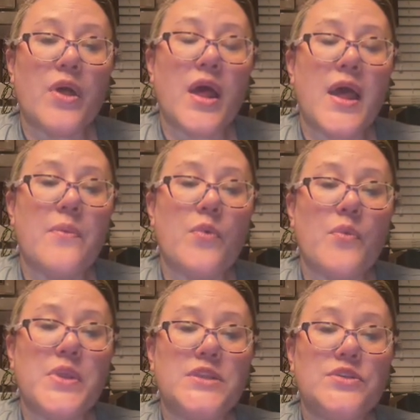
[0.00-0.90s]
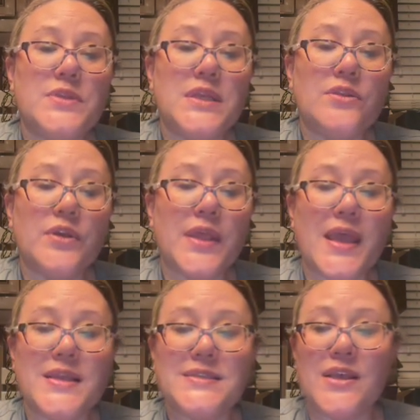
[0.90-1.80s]
what we do need to look
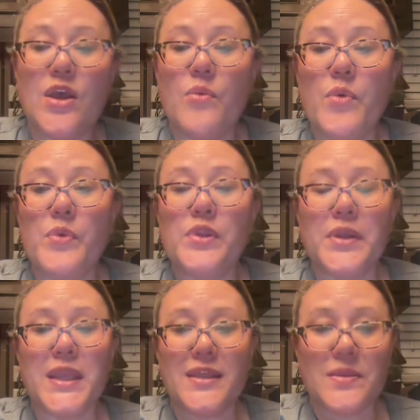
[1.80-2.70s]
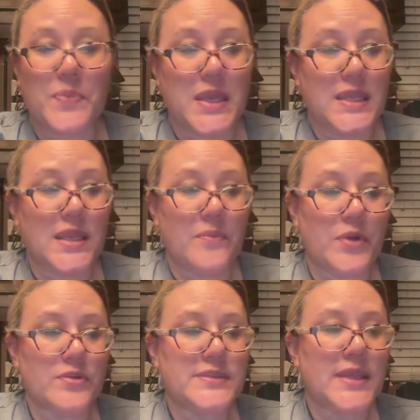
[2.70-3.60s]
at is when we're looking at the P
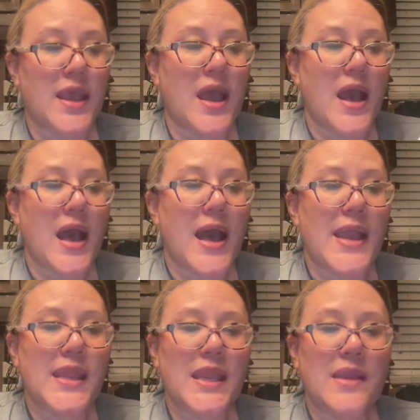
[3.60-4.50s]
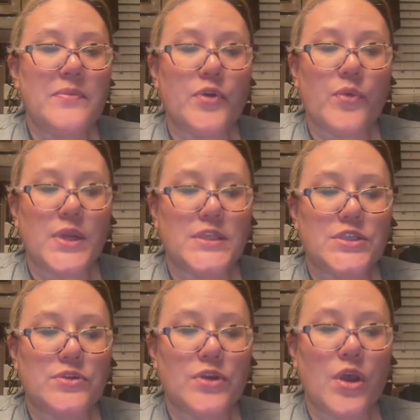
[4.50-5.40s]
numbers. I am going
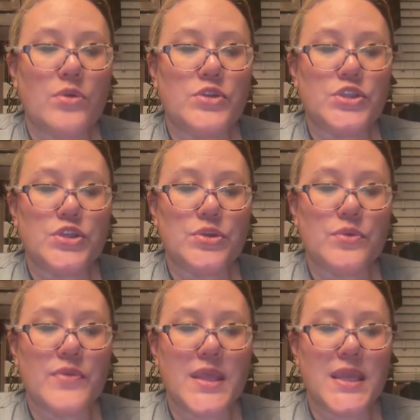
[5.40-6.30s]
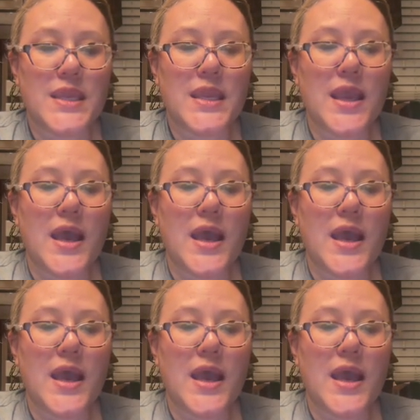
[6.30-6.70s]
to go to the